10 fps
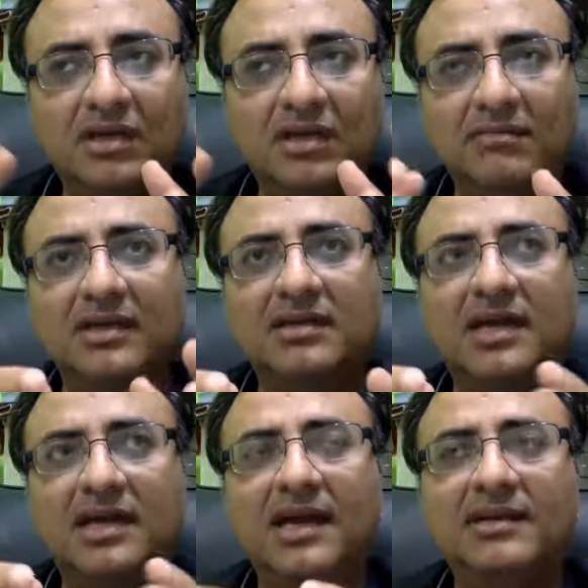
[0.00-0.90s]
in
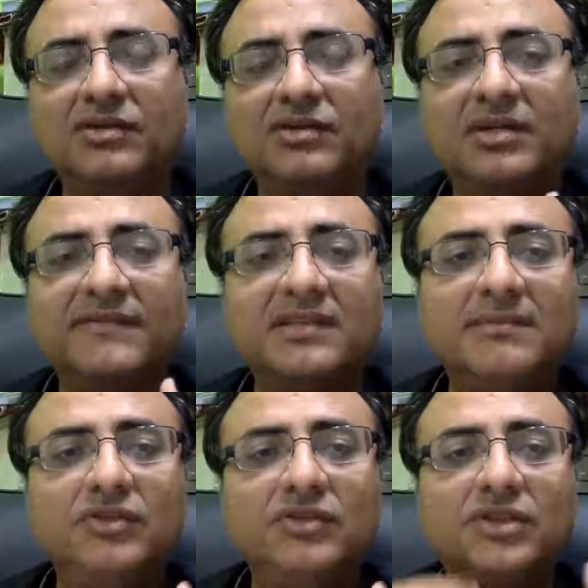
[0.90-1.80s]
and you're giving them
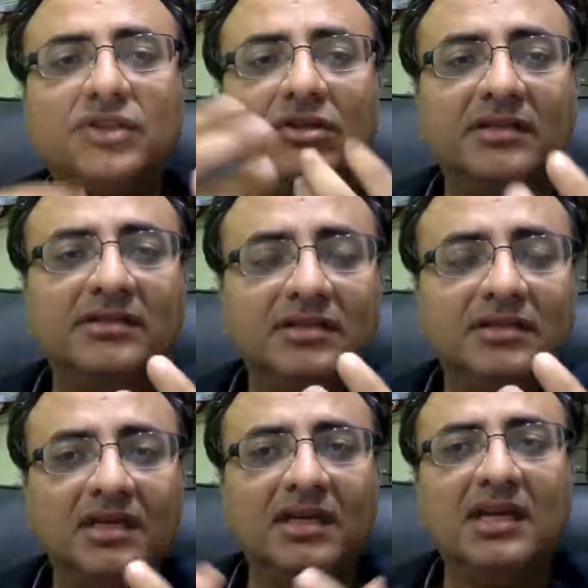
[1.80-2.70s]
your trust.
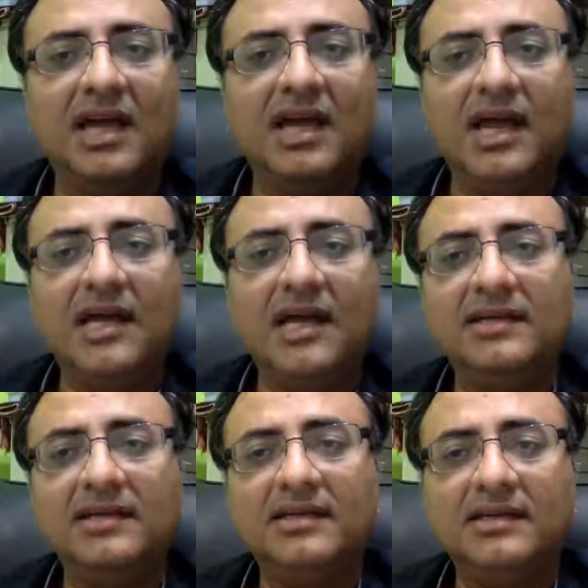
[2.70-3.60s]
And
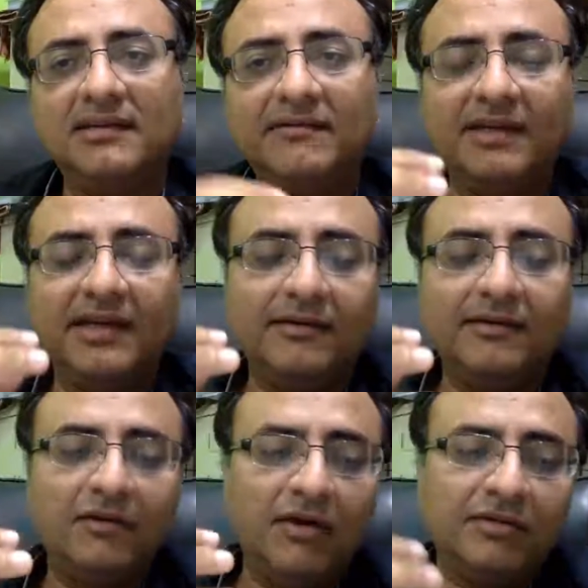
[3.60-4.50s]
and,
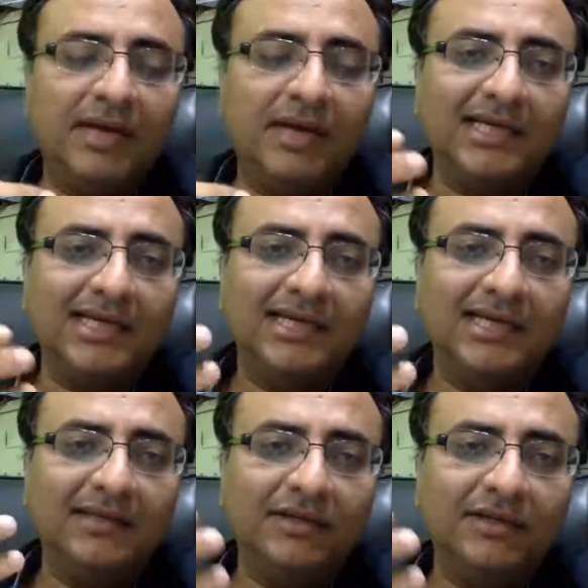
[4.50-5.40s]
automatically
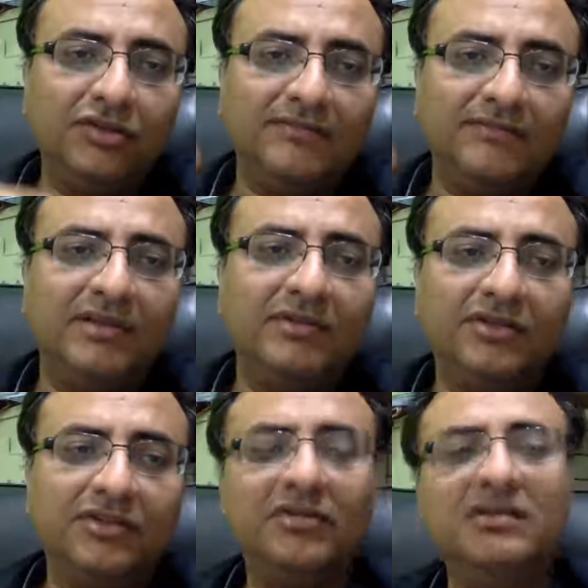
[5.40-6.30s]
when you give them the
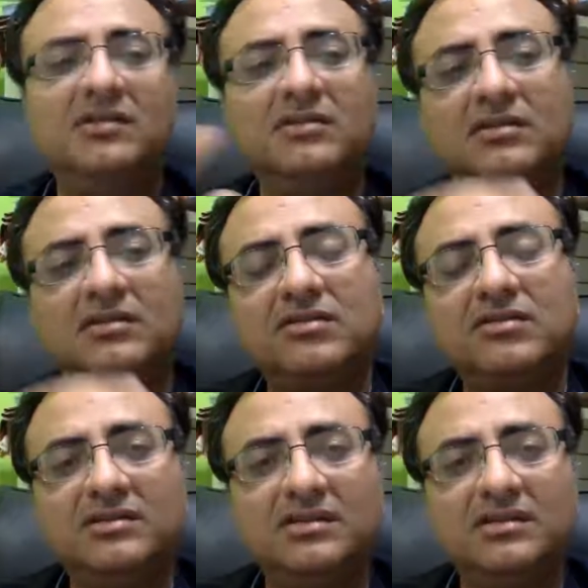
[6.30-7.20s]
trust, the
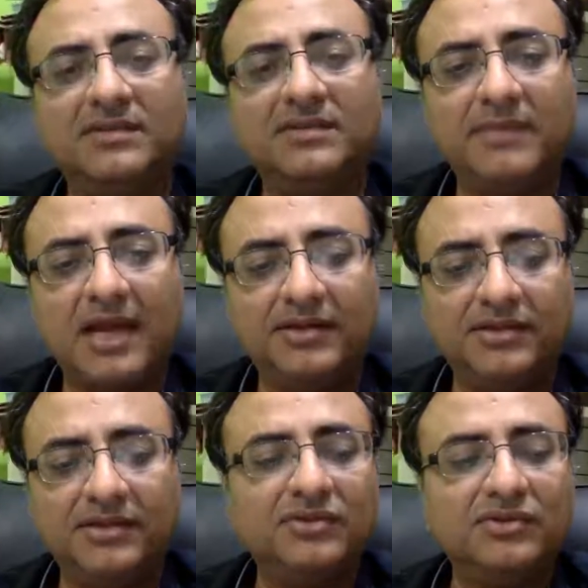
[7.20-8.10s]
trust comes back to you.
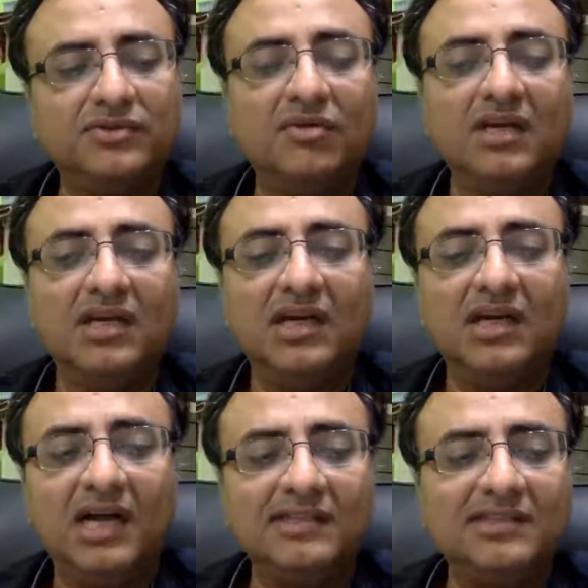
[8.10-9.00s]
So I
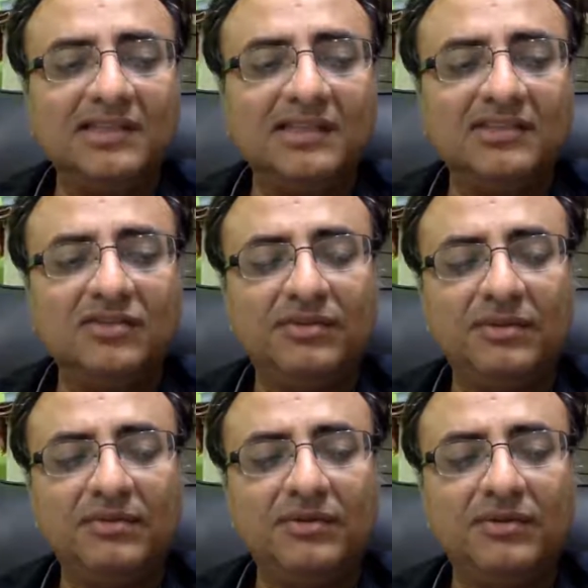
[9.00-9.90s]
suggest to
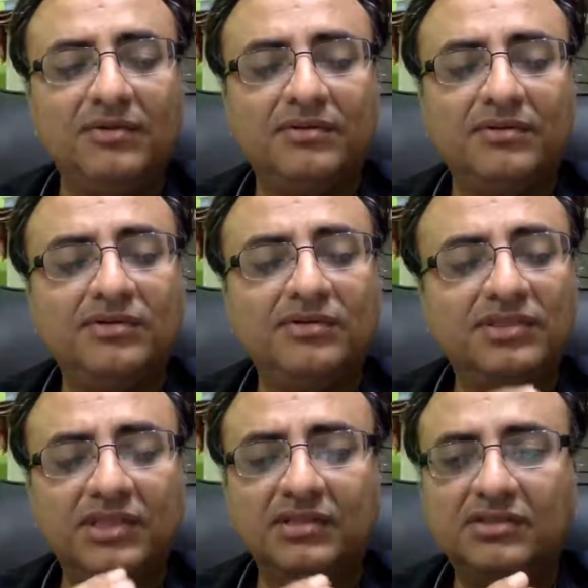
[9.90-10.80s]
people, you know, sh-
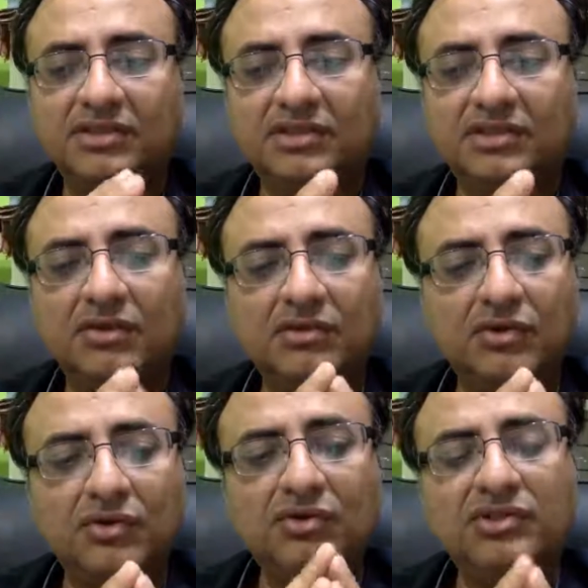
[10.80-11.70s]
sh- no, don't
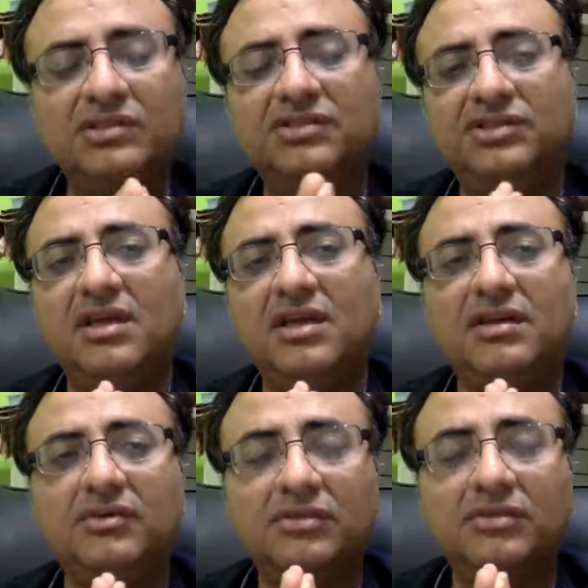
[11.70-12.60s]
just share good
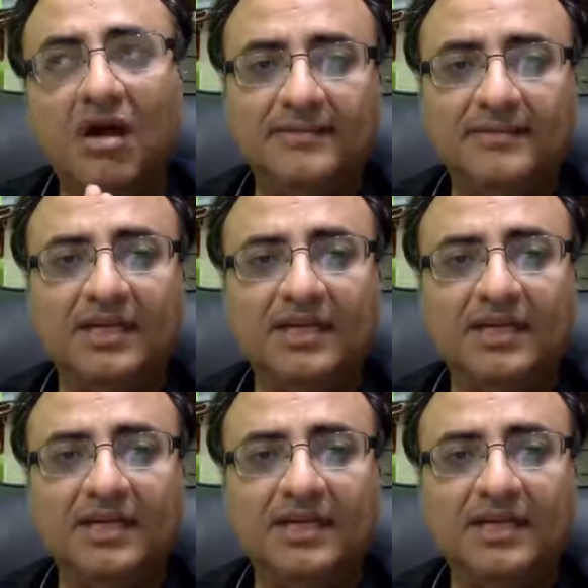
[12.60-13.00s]
content